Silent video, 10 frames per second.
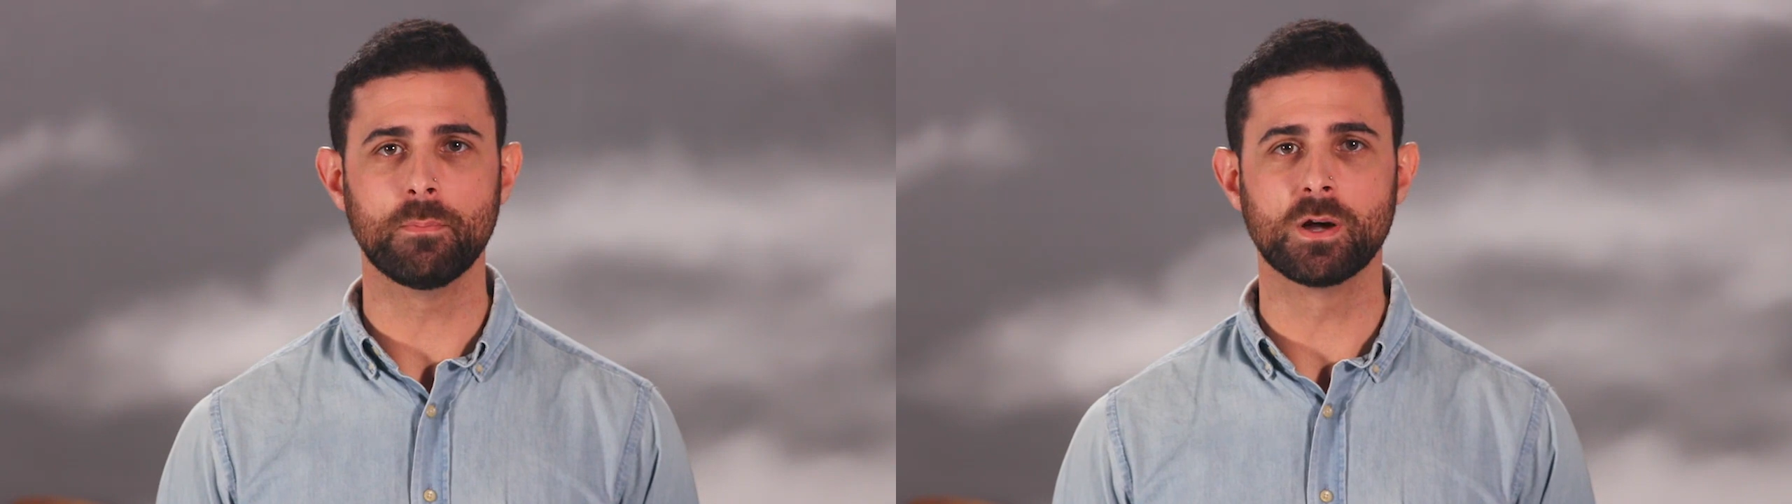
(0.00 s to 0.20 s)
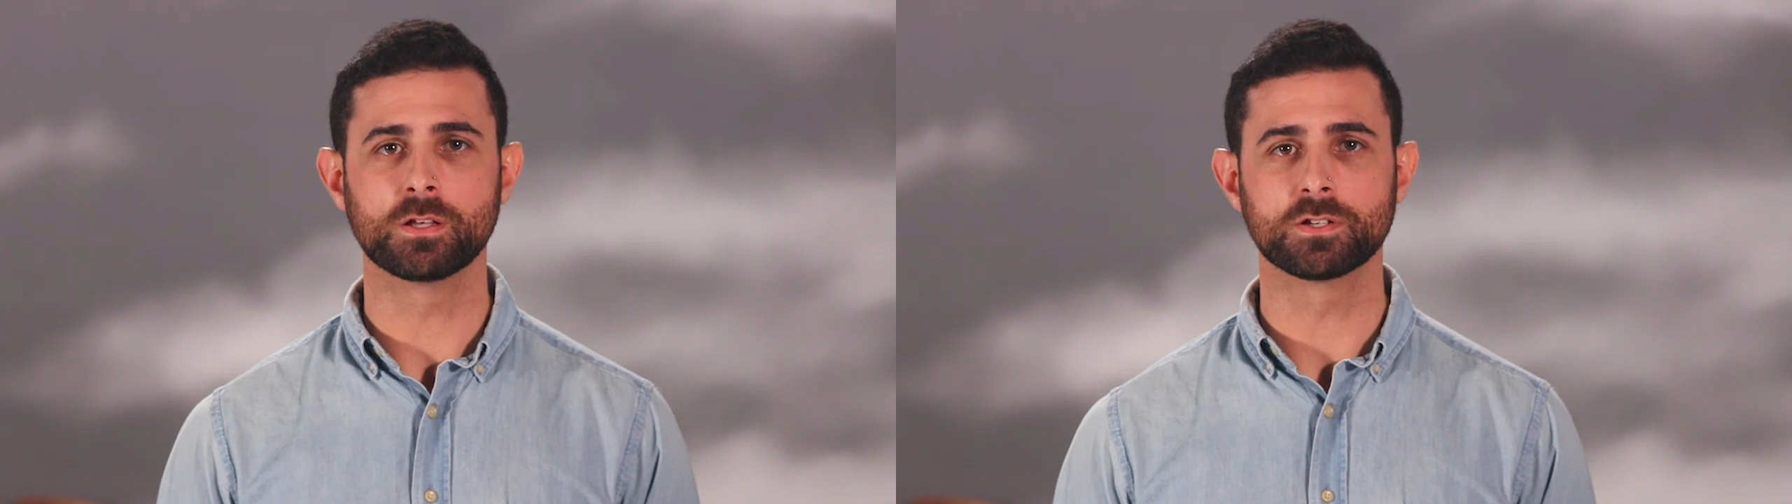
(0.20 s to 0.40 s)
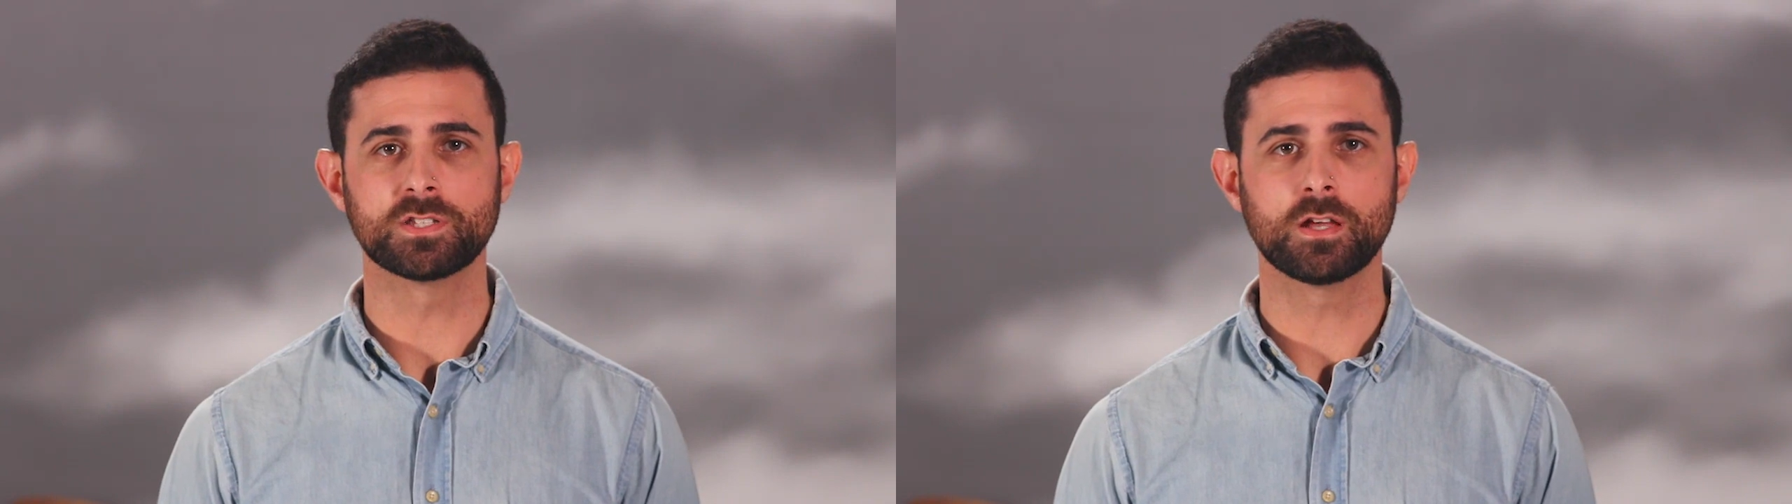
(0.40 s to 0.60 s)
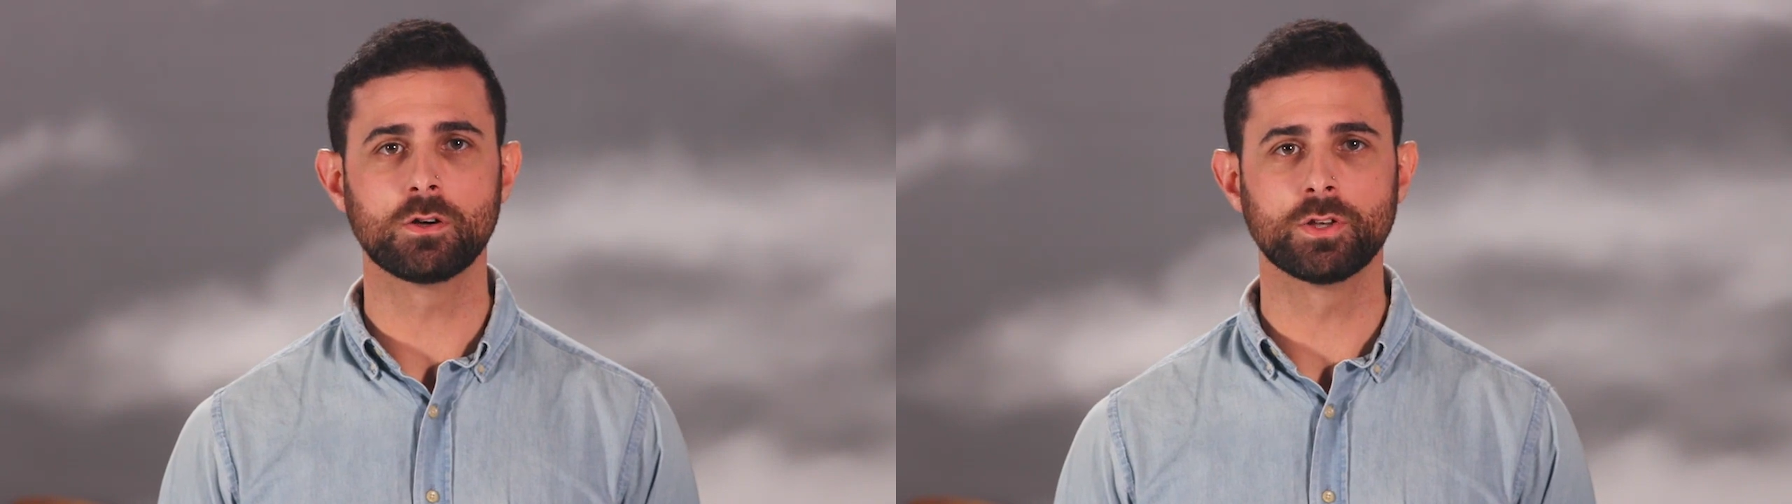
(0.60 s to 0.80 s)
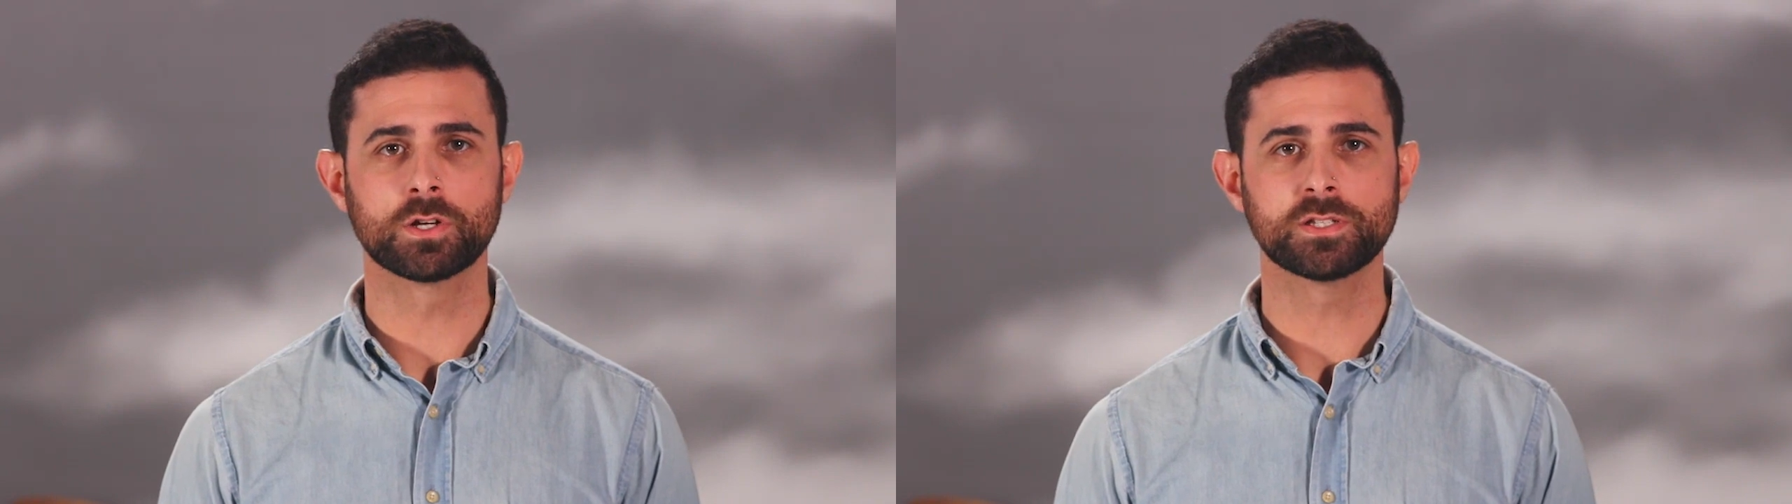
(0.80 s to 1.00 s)
among your
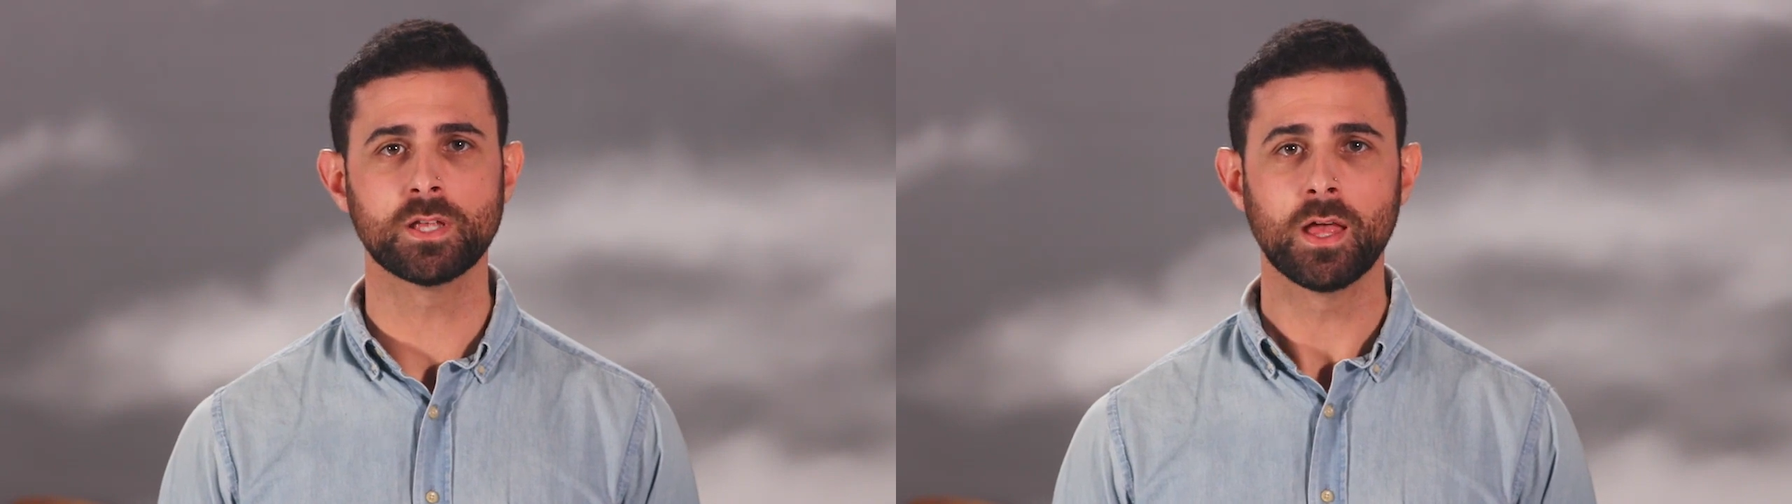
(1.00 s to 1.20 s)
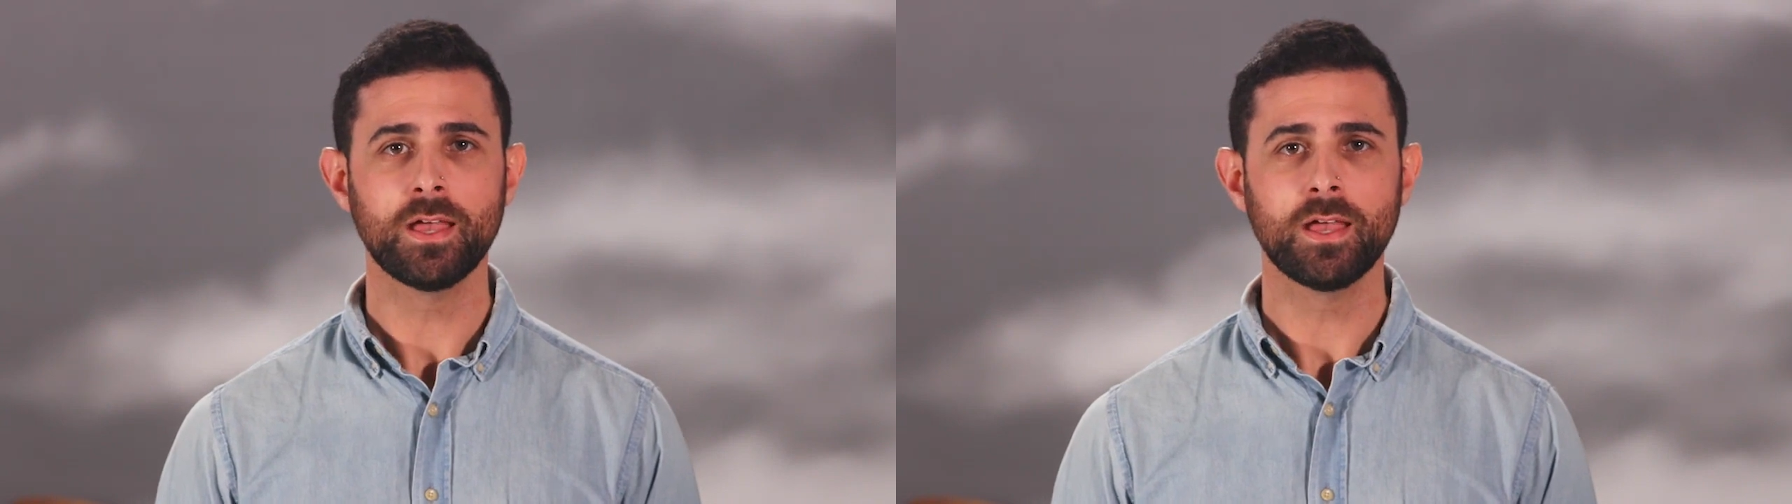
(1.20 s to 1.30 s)
stakeholders,